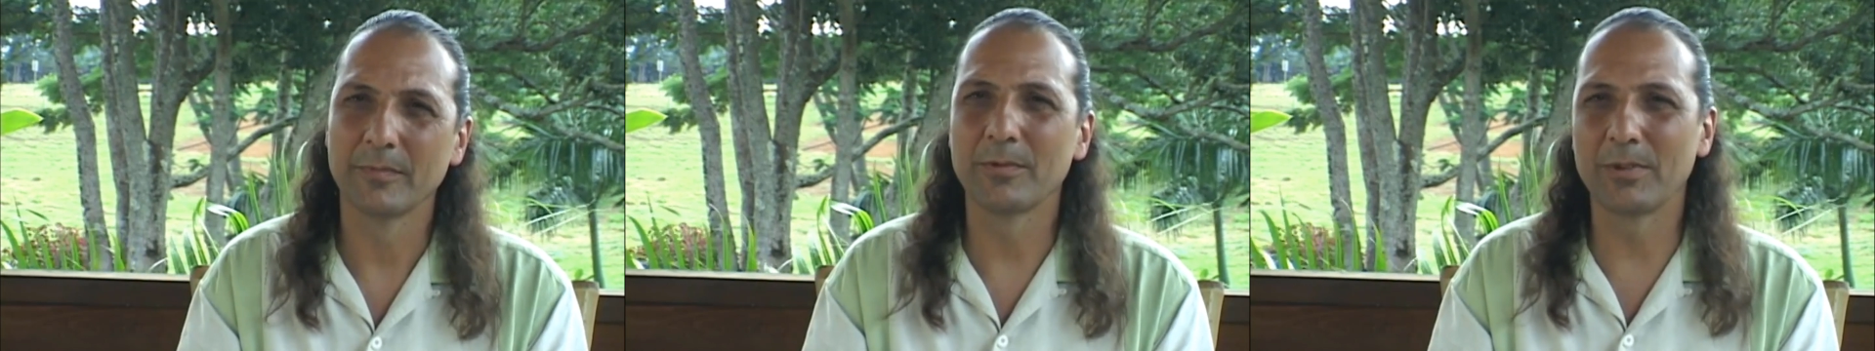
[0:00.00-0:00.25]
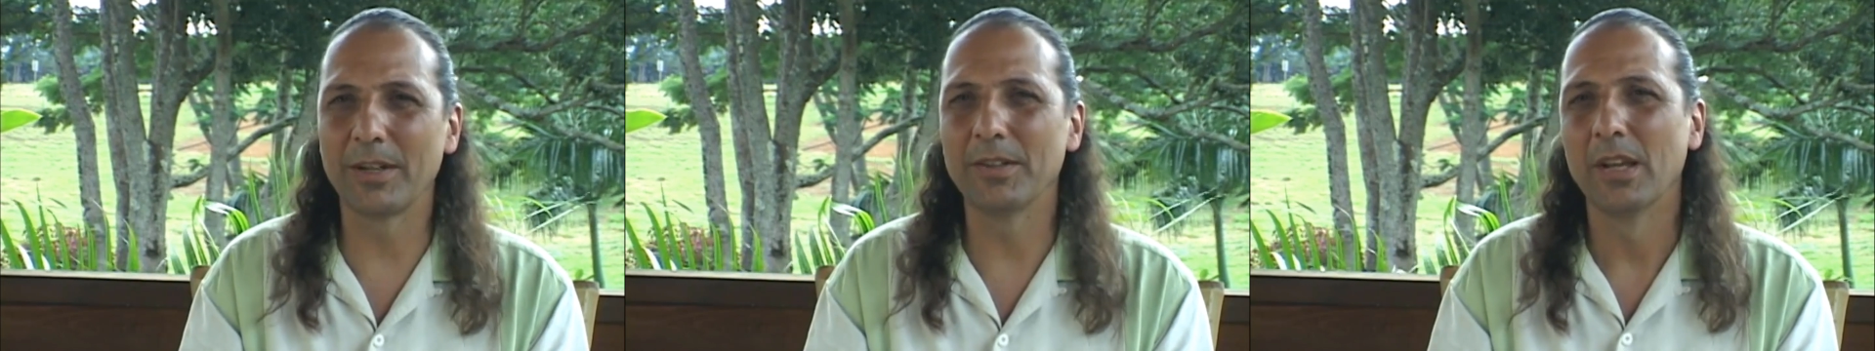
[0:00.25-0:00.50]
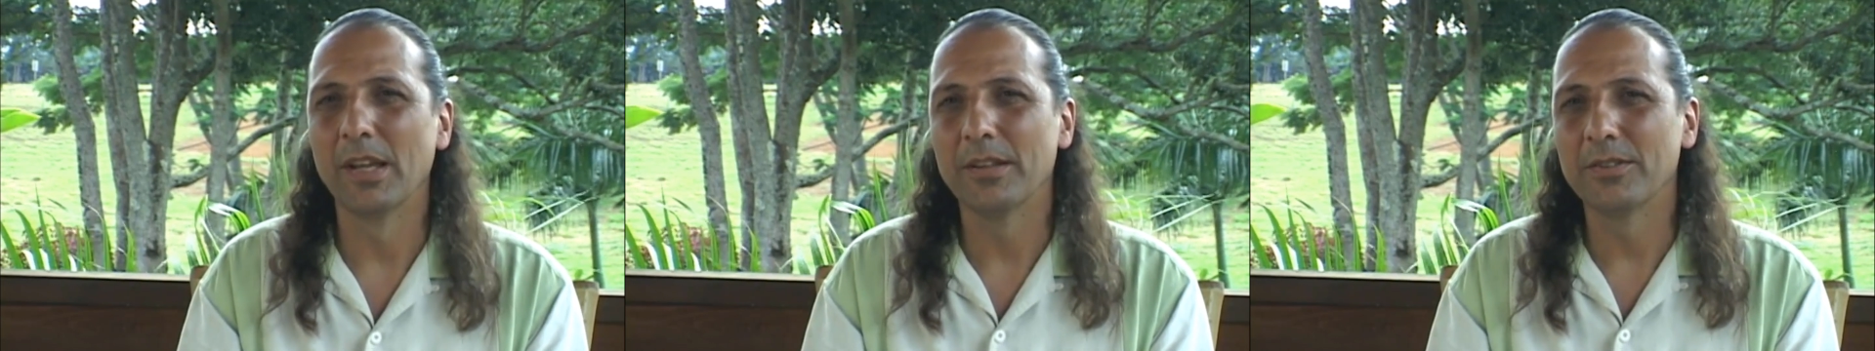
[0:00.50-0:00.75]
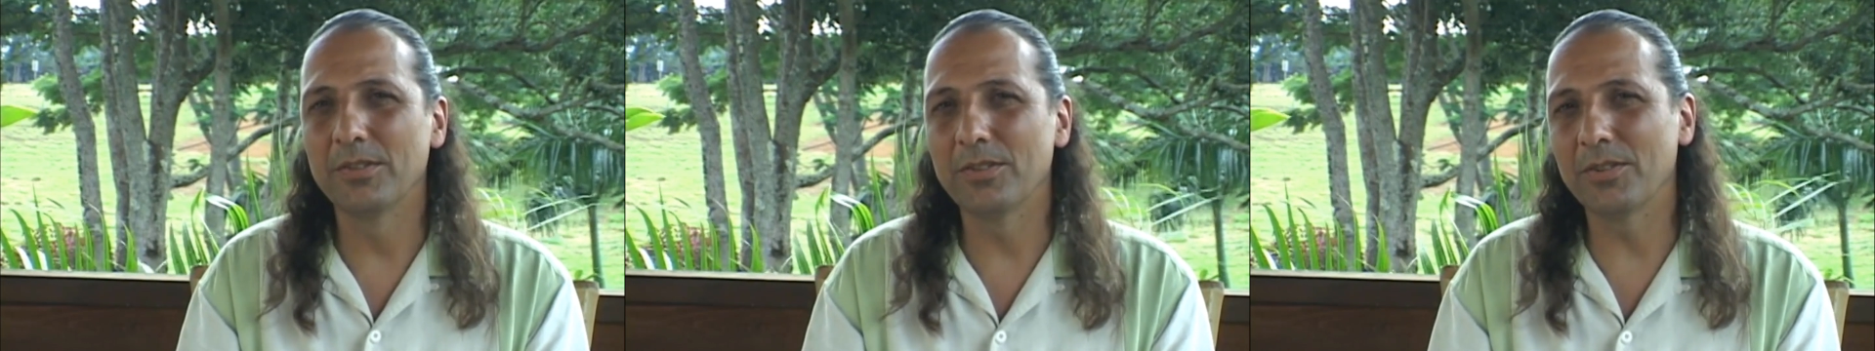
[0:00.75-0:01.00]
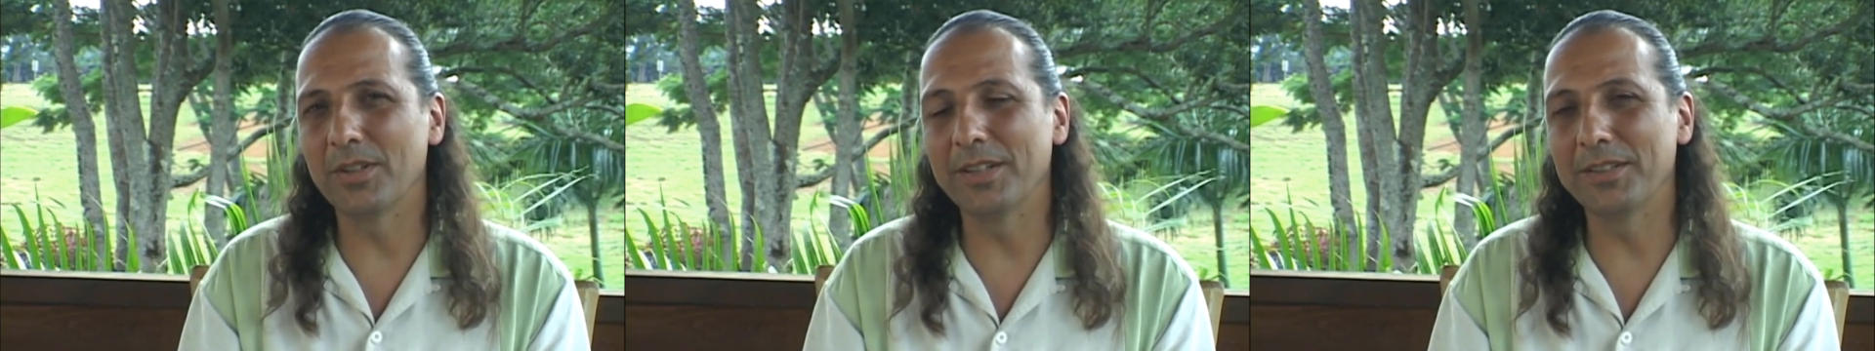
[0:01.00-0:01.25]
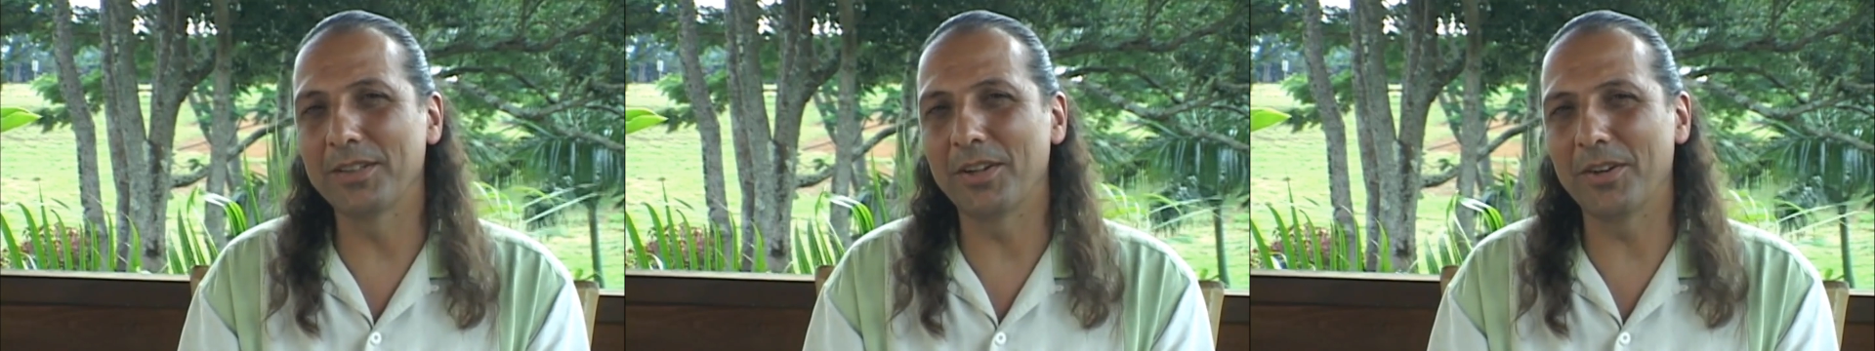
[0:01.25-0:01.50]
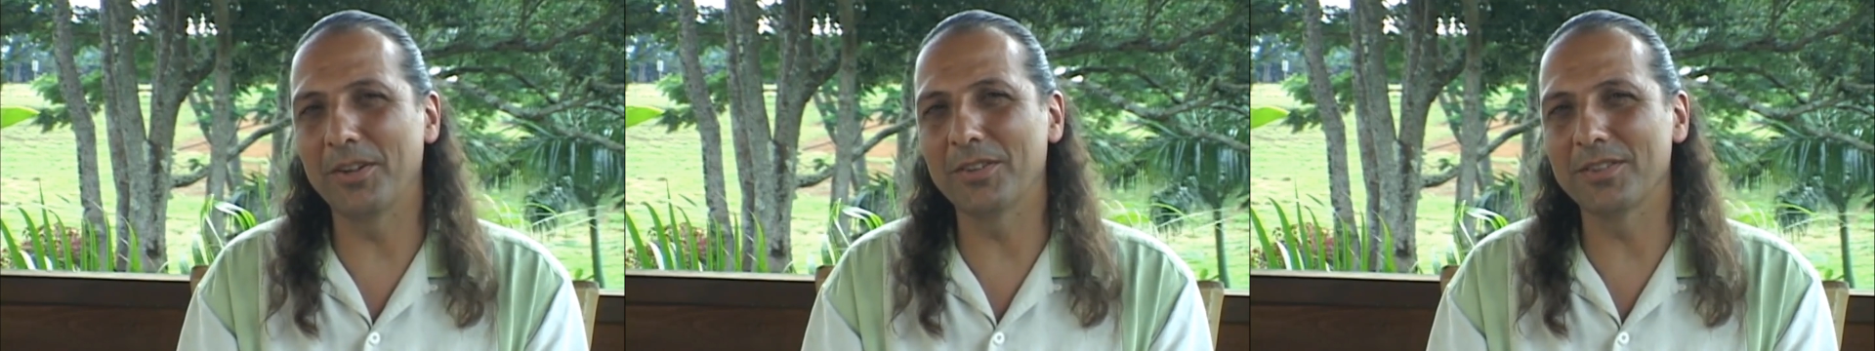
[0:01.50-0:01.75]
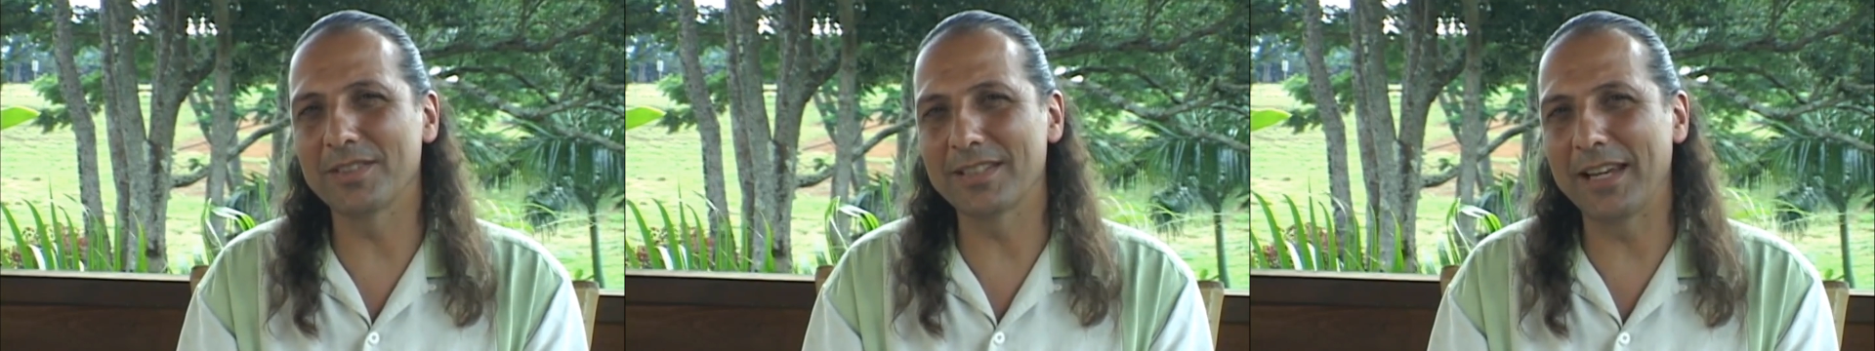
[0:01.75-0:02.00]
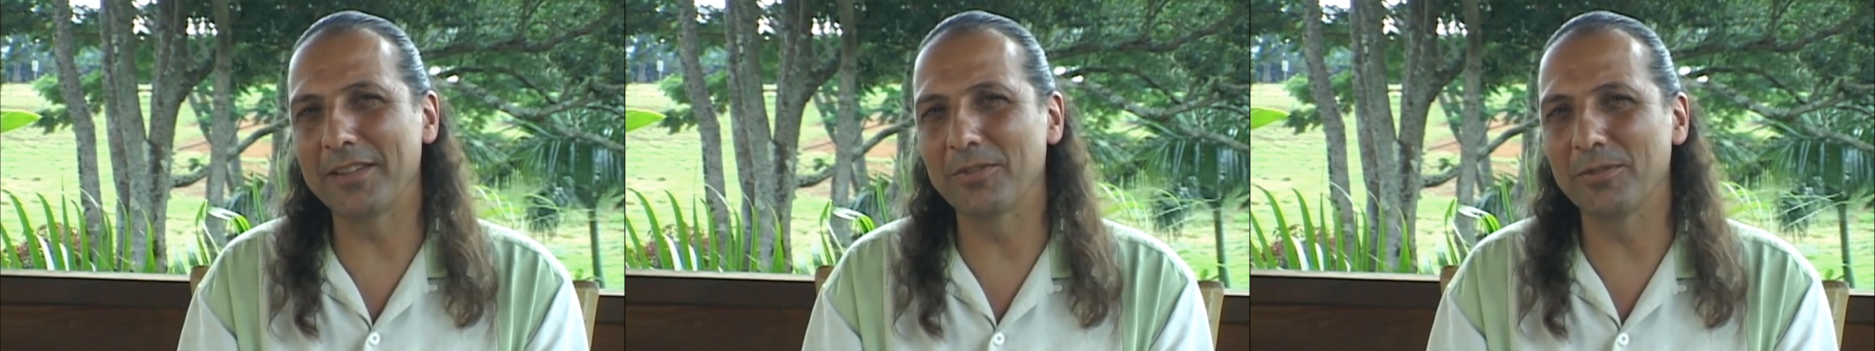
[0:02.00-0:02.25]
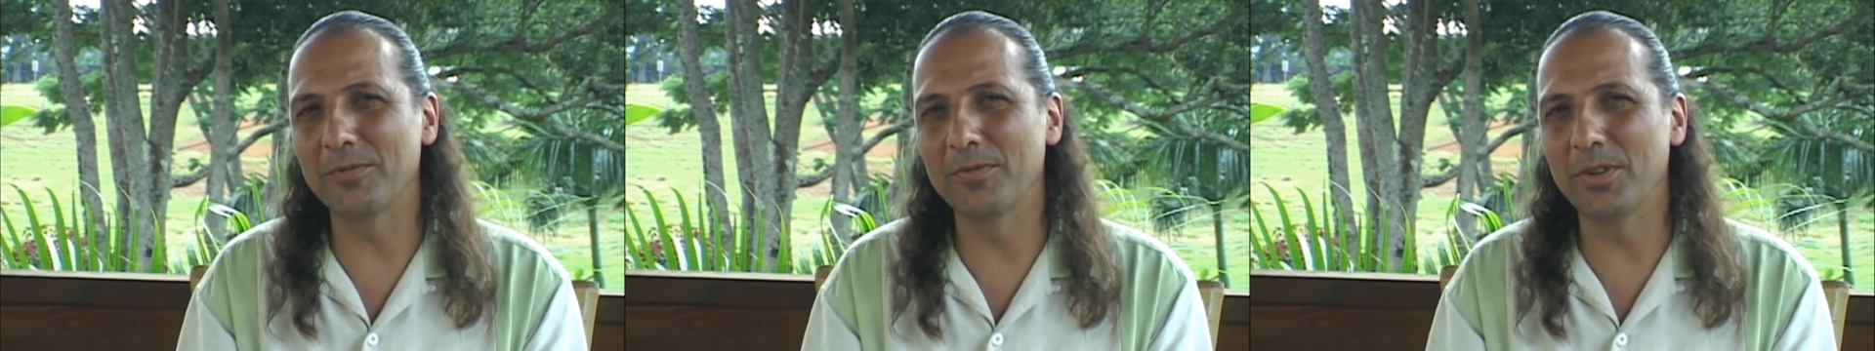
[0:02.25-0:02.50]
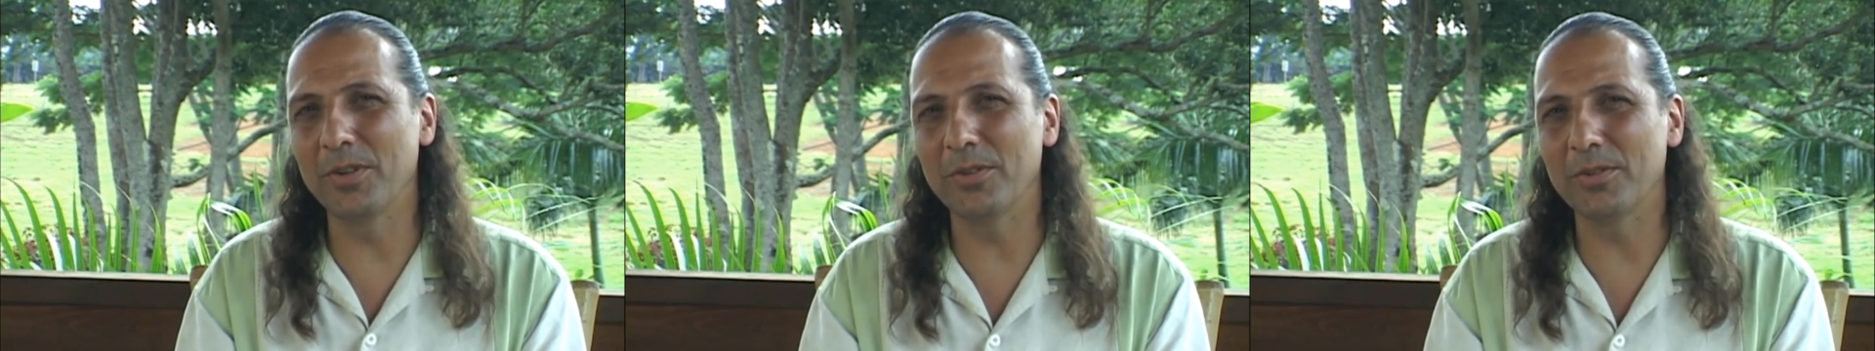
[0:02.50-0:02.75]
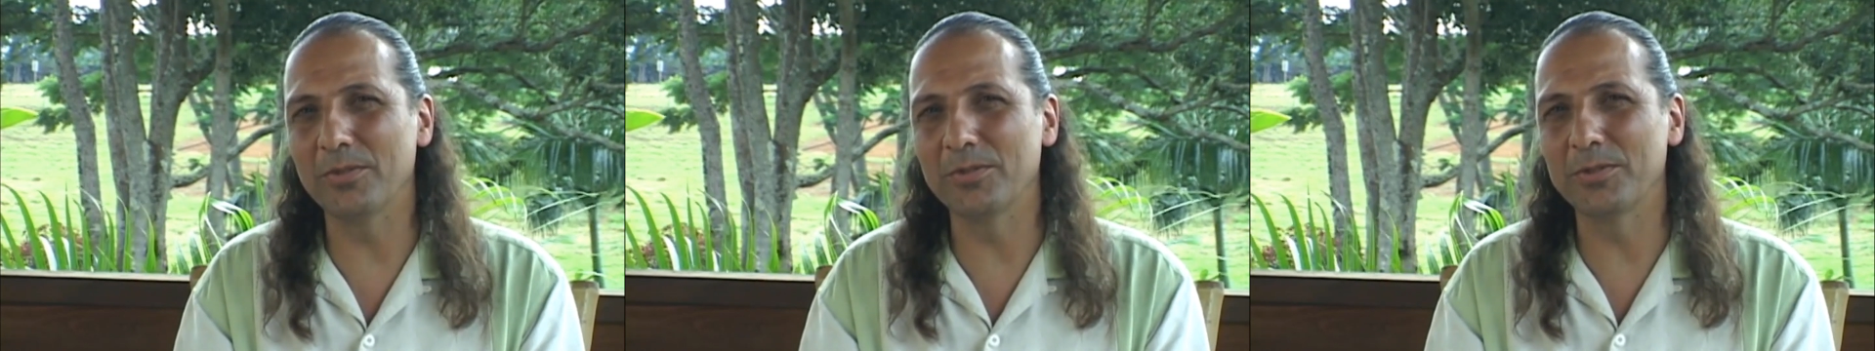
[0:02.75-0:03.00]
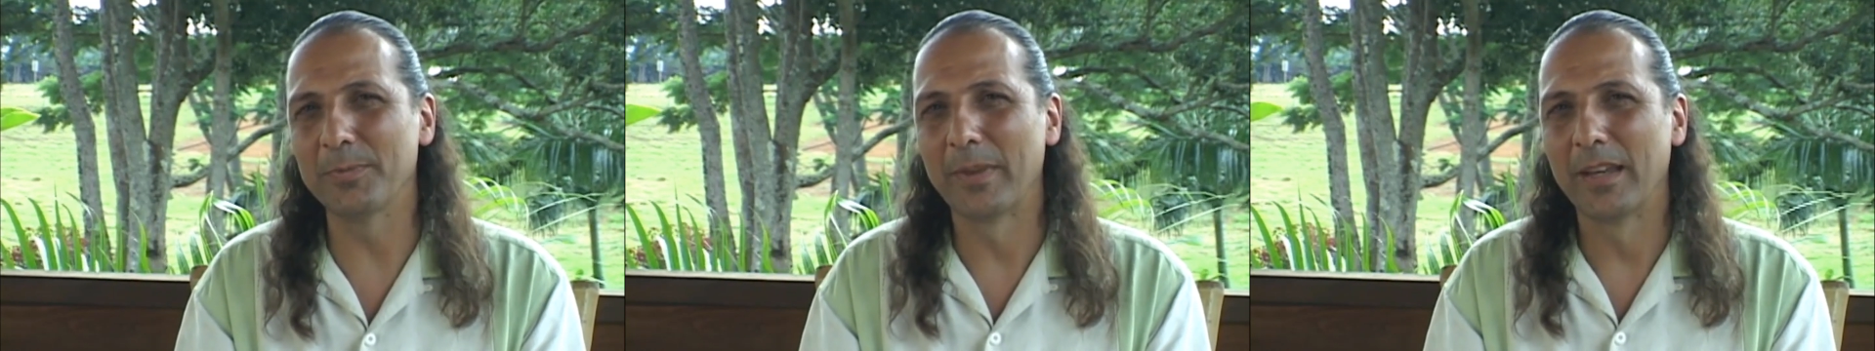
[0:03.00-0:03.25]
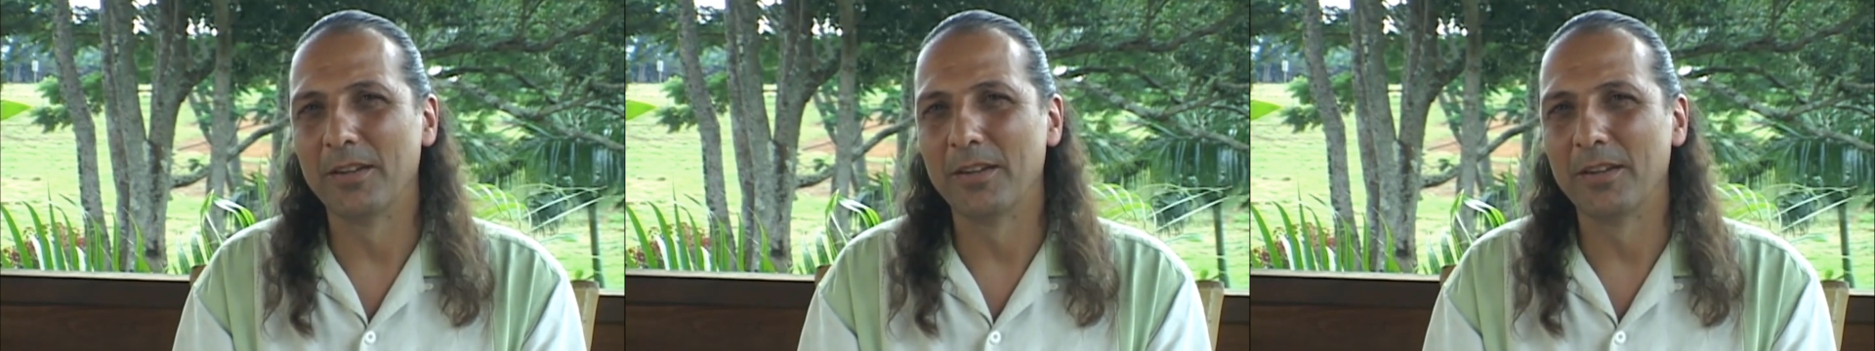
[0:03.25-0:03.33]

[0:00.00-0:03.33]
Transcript: Right. You know, in current standard views,